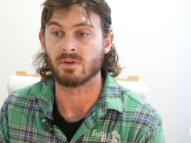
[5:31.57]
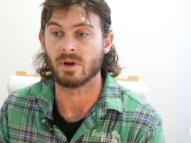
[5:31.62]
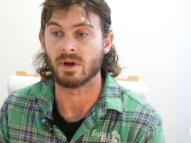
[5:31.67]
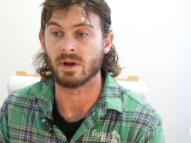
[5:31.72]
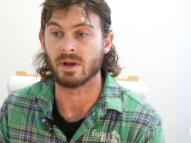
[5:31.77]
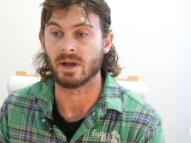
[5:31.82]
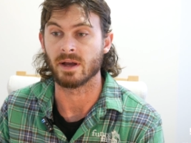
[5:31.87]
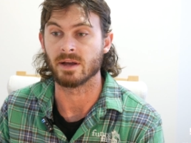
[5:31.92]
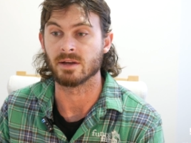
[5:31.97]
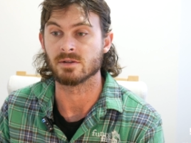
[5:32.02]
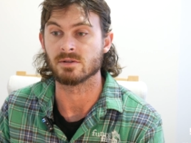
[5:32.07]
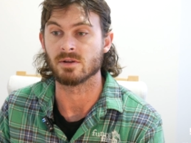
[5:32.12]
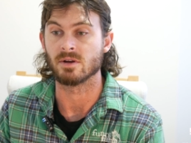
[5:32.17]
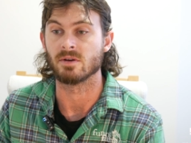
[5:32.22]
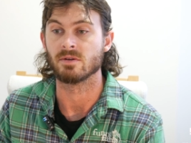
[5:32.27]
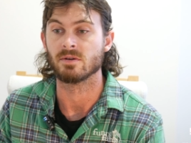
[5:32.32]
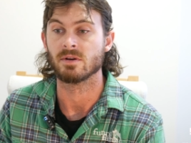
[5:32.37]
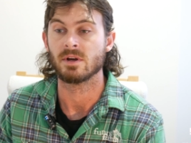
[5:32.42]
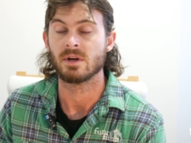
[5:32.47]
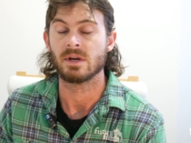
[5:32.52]
Okay,
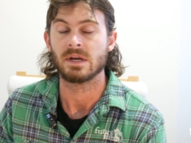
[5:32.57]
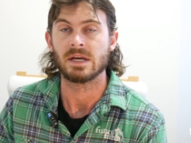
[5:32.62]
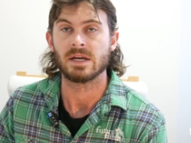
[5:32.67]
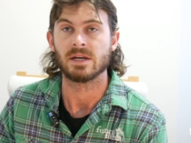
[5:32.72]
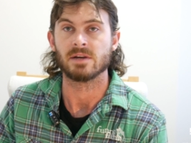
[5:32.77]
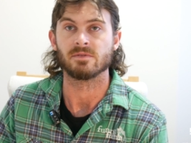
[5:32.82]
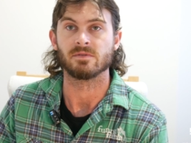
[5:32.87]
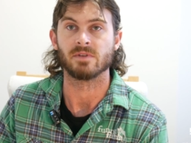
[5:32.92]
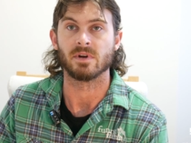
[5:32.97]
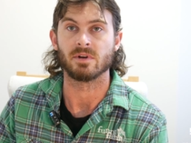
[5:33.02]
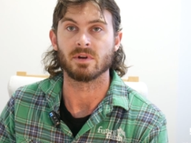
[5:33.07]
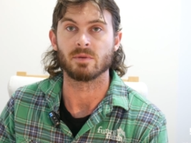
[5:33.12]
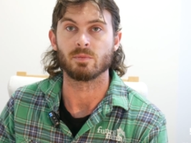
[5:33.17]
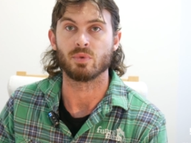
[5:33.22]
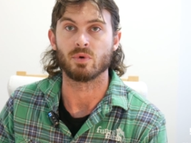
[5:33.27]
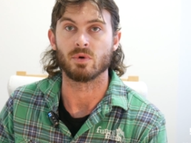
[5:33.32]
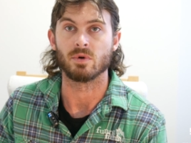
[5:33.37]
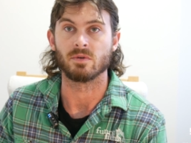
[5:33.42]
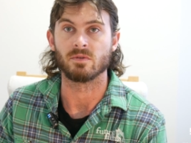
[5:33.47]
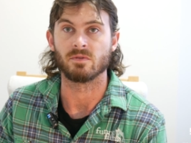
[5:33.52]
so very
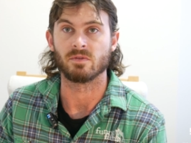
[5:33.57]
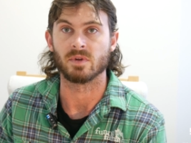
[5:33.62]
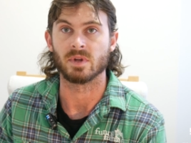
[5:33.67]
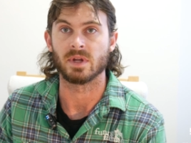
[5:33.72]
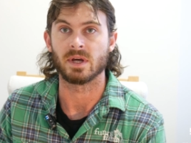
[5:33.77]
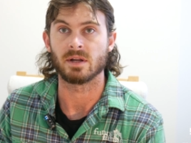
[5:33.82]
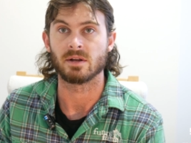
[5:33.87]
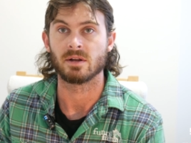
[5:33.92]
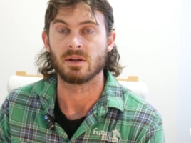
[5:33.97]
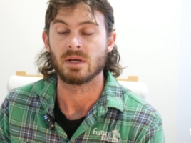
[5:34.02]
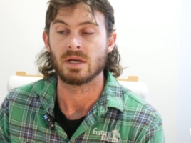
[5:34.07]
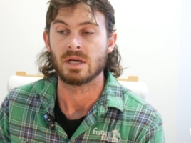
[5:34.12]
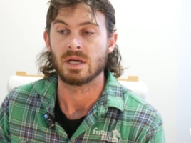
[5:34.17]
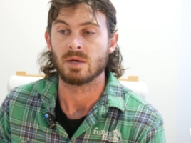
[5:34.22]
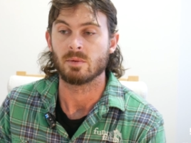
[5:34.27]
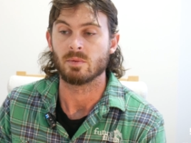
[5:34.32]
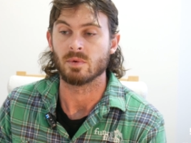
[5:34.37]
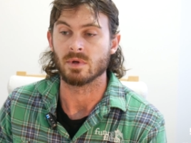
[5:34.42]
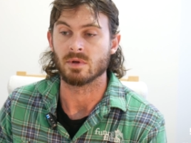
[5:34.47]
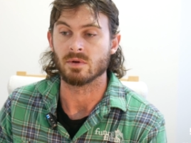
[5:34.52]
important for that,
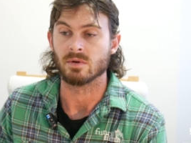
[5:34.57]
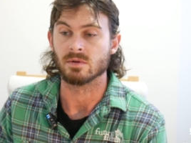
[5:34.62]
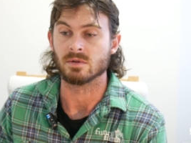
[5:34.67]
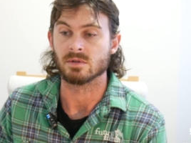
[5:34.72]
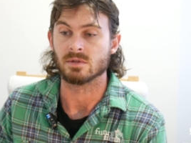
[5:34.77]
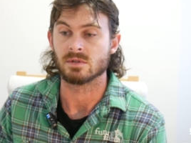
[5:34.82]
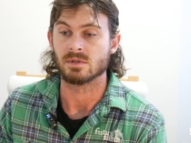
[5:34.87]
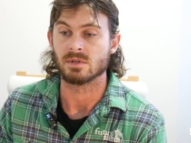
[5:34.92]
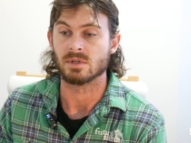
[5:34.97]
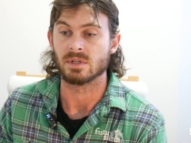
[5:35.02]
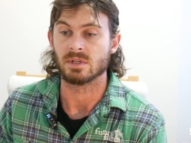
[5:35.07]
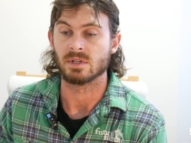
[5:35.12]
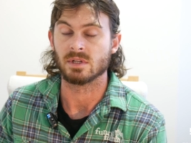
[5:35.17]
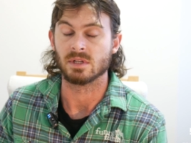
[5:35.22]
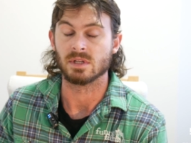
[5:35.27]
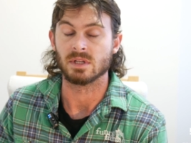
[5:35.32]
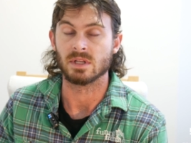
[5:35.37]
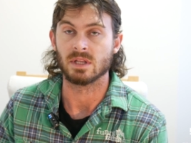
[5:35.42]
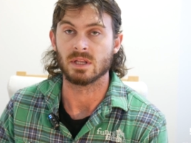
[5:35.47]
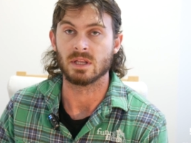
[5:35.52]
because
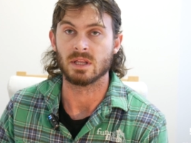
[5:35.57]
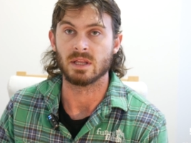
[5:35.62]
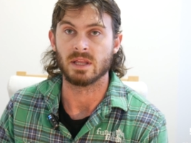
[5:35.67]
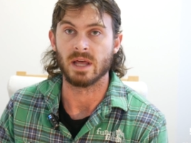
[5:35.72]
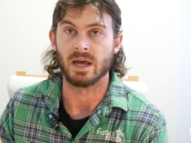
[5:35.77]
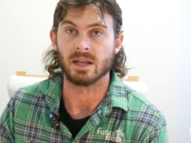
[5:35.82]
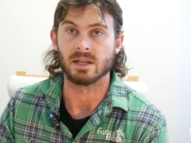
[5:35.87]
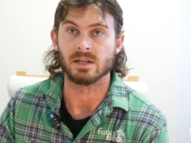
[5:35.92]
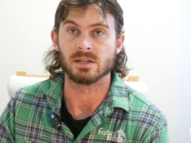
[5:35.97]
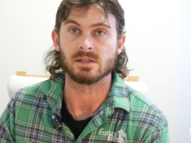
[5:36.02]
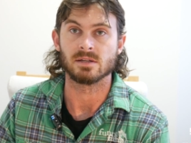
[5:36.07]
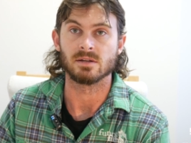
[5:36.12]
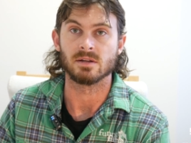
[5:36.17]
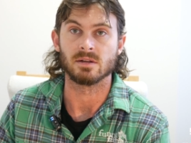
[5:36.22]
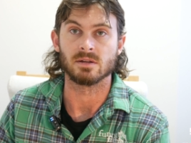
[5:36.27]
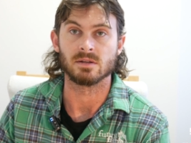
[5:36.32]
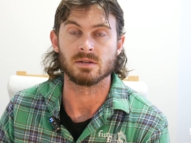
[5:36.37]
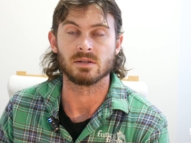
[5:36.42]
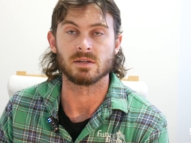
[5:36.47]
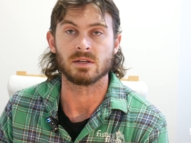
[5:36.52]
that
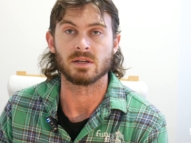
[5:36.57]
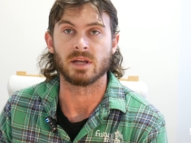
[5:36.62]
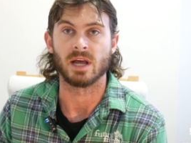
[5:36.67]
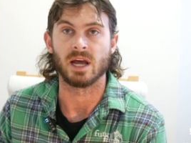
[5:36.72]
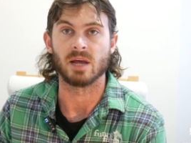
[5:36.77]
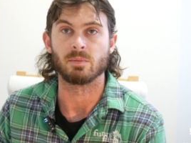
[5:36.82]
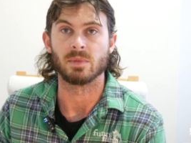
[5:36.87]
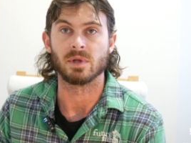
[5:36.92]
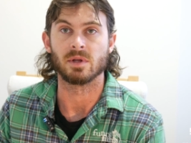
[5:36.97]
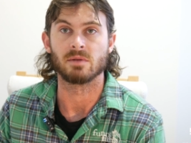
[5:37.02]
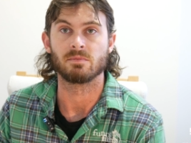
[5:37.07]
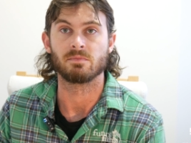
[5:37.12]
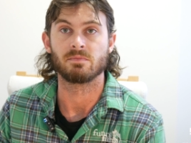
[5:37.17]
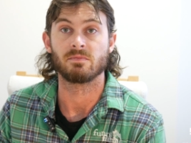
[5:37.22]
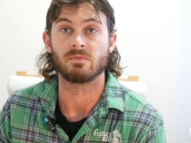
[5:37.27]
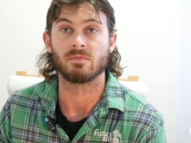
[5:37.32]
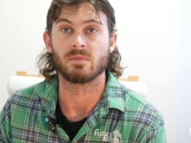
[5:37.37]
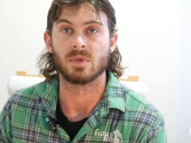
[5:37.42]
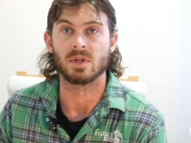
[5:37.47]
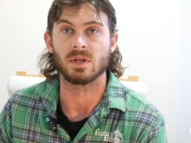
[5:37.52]
incident gave me
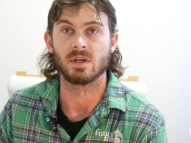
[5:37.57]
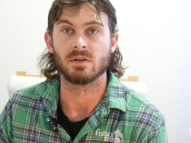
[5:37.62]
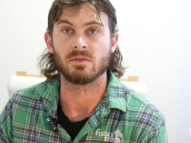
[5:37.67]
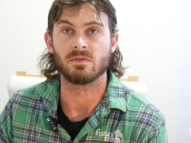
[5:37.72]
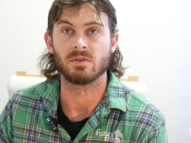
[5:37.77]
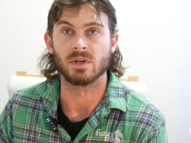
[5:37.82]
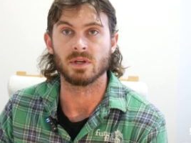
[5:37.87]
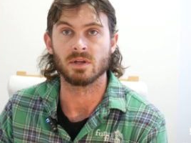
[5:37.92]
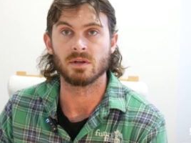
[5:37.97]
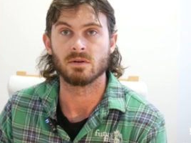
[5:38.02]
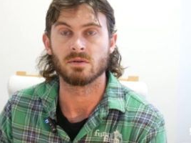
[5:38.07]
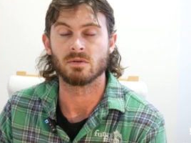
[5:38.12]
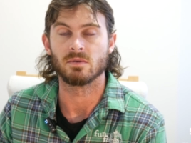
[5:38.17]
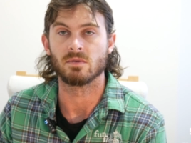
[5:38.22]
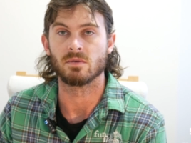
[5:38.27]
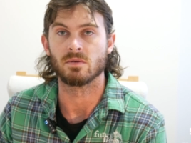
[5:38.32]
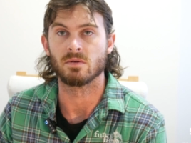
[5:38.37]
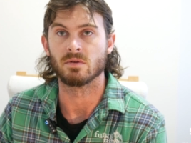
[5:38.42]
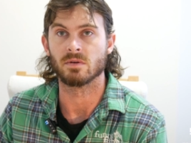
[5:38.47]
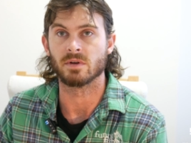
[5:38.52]
gear fear,
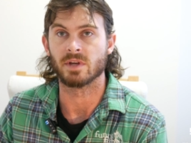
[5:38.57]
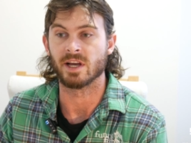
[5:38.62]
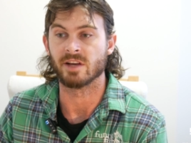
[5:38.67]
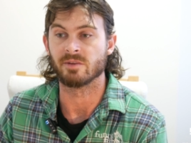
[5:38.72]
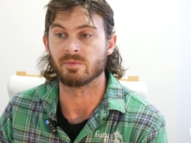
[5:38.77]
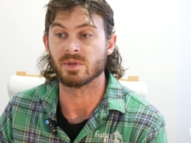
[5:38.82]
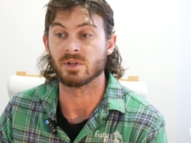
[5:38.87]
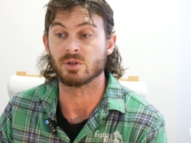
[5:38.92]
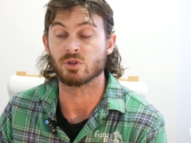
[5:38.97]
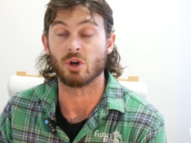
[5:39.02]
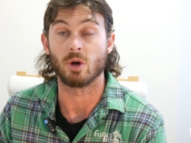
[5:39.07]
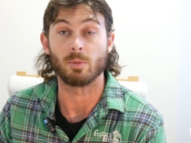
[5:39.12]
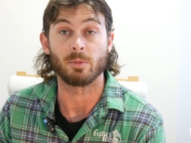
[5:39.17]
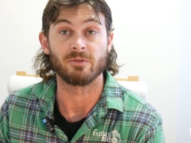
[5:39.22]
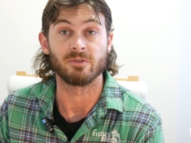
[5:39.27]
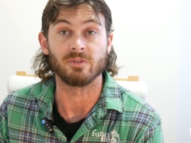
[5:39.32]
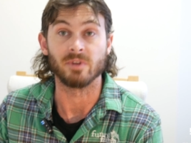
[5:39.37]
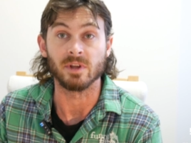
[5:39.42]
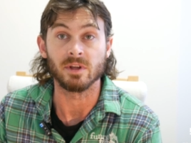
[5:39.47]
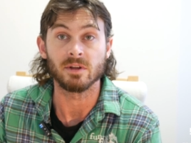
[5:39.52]
or gave me chop
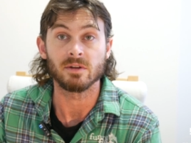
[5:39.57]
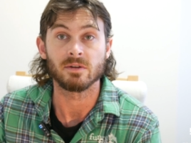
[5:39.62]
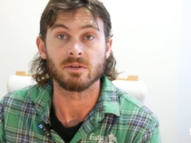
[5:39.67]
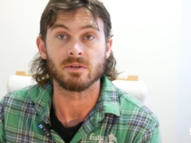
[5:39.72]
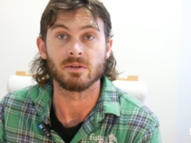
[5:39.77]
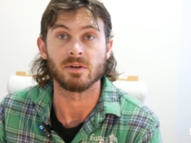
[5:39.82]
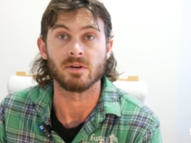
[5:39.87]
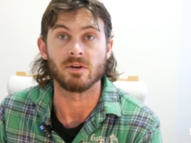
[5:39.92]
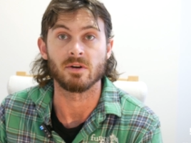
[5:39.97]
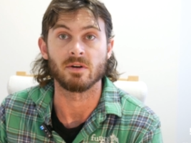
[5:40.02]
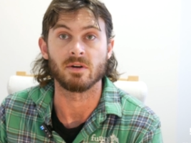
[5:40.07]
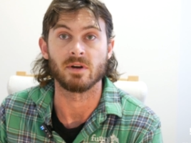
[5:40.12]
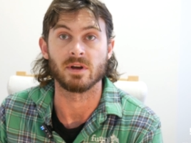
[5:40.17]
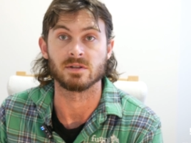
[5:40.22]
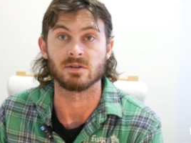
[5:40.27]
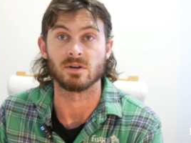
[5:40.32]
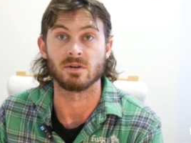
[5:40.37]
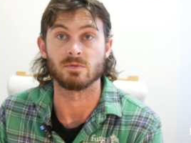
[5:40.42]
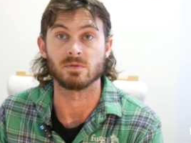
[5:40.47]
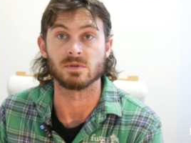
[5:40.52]
fear,
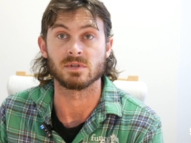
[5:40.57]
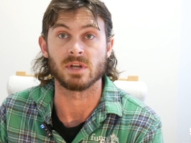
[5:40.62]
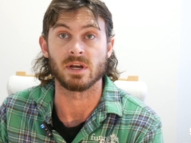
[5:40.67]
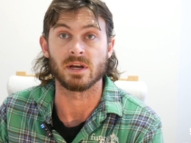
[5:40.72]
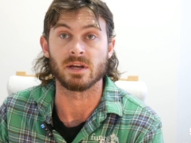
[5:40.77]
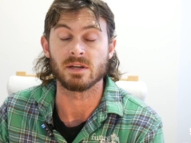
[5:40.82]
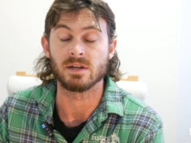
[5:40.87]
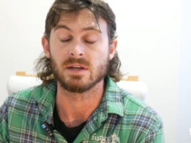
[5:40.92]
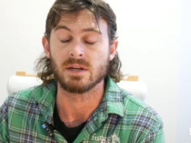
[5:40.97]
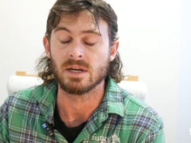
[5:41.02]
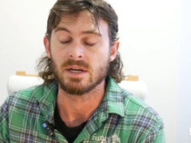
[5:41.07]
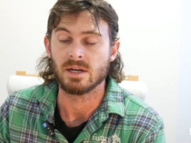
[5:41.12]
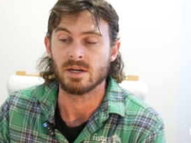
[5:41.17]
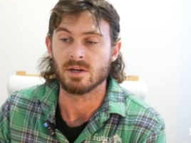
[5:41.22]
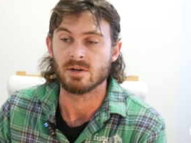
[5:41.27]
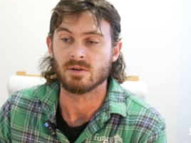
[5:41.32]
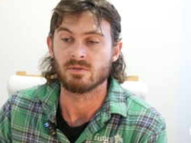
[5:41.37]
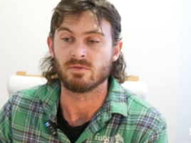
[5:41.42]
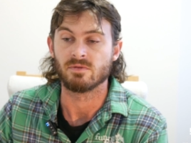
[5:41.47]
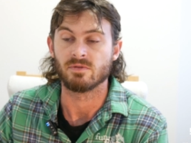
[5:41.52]
as I would say,
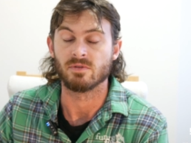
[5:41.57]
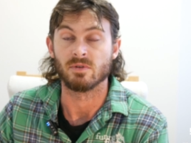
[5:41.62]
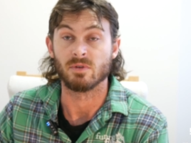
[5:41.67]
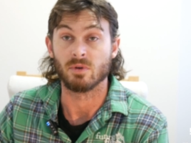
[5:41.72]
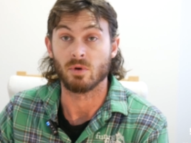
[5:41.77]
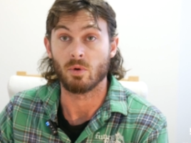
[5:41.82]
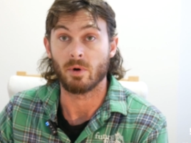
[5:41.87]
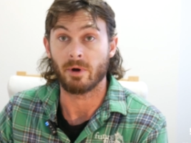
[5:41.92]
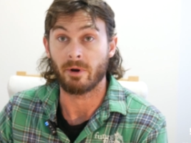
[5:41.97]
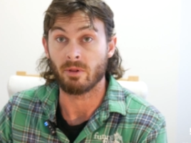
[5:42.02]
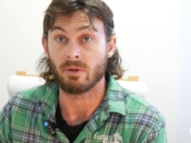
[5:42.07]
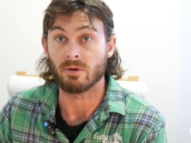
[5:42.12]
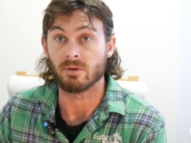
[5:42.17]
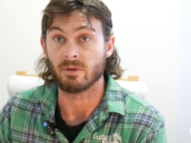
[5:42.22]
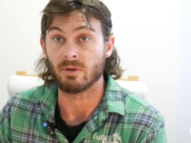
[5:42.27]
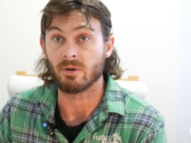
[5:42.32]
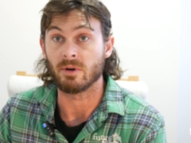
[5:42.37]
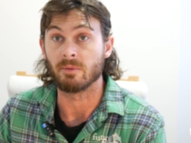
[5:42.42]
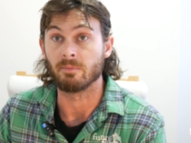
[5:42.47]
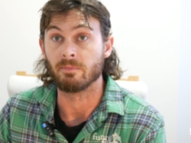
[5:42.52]
for quite a long
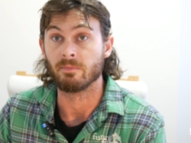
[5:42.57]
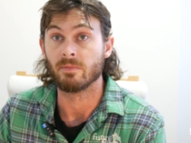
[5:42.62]
time,